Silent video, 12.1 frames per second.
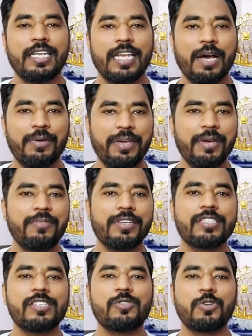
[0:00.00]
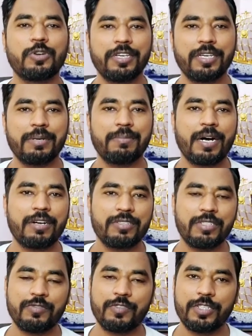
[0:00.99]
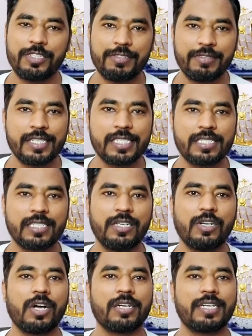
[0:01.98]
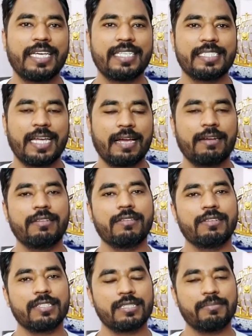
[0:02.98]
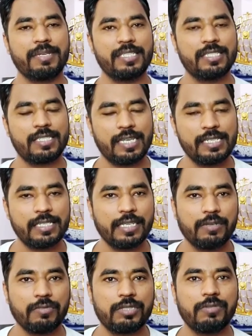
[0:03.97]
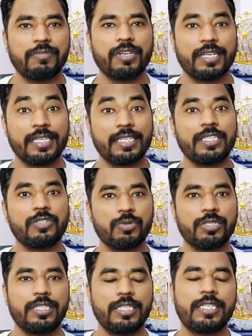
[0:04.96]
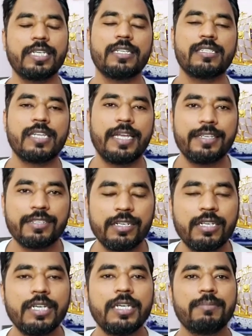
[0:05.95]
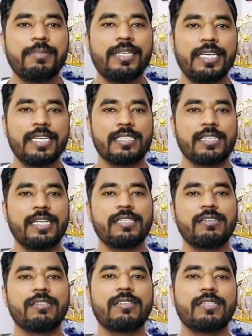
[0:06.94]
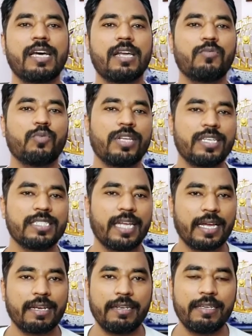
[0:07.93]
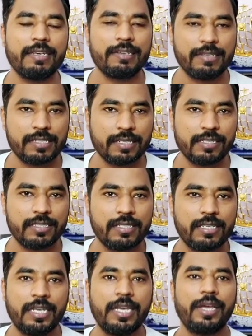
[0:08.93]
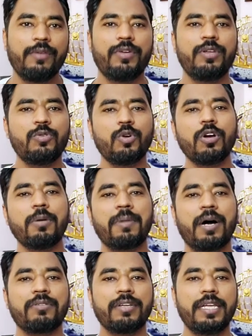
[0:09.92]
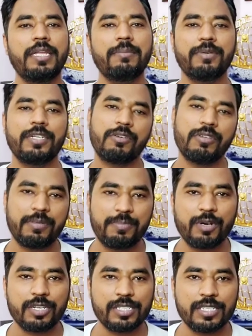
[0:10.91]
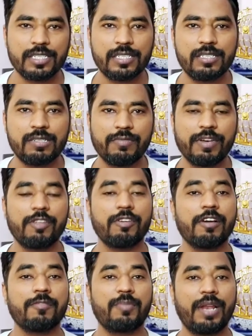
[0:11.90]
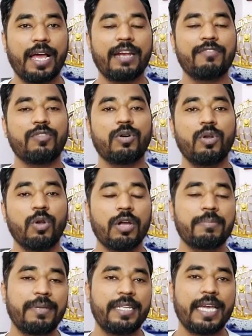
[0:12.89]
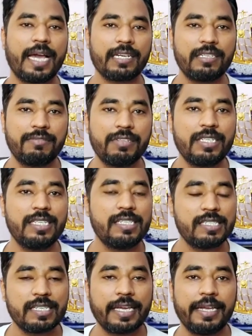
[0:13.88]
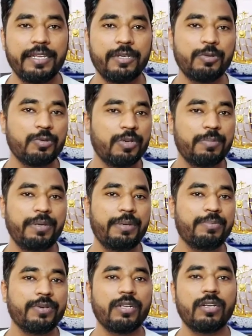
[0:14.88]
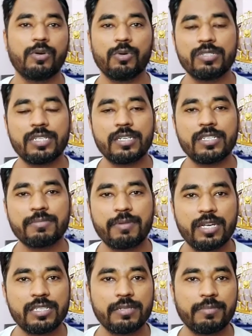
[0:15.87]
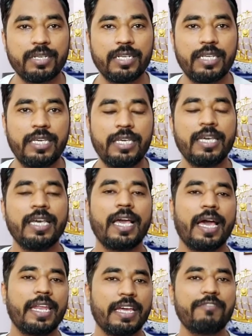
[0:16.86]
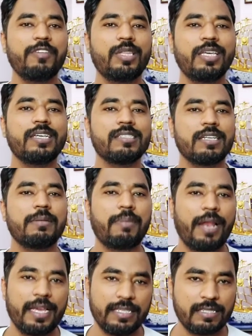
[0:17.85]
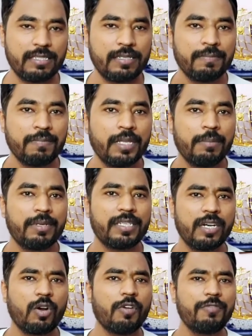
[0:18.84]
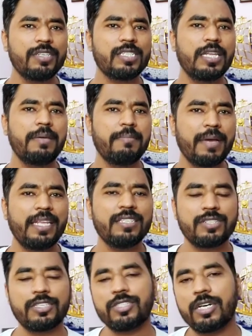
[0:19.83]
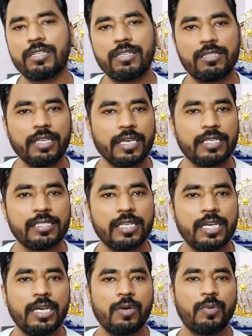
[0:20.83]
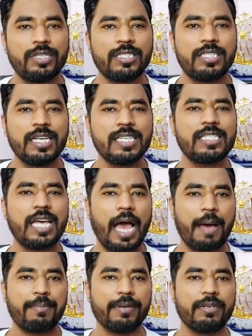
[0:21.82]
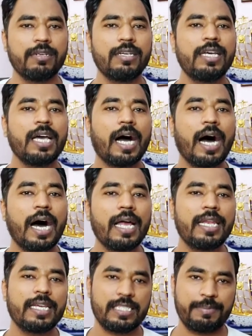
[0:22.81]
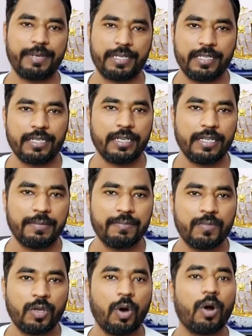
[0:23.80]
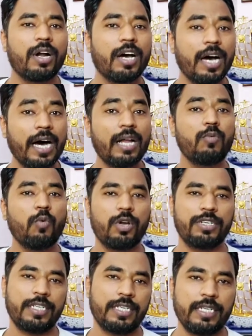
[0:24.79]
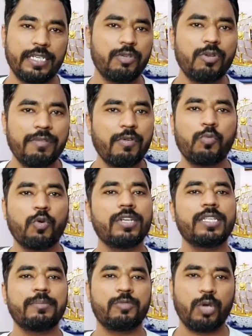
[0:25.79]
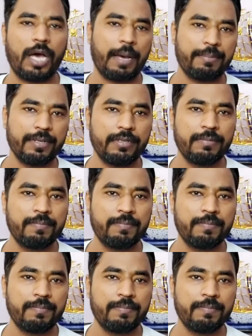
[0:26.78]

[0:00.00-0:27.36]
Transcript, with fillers: Now here we are just talking about the word risk, not exactly the risk-based testing which we will get into the details later. But yes, let's understand what exactly a risk is. When you talk about any particular process where you have planned for a lot many activities, schedule, people, roles and responsibility and everything is in place but there are obviously many such other things which does happen unexpectedly or unwantedly. You never want them to happen.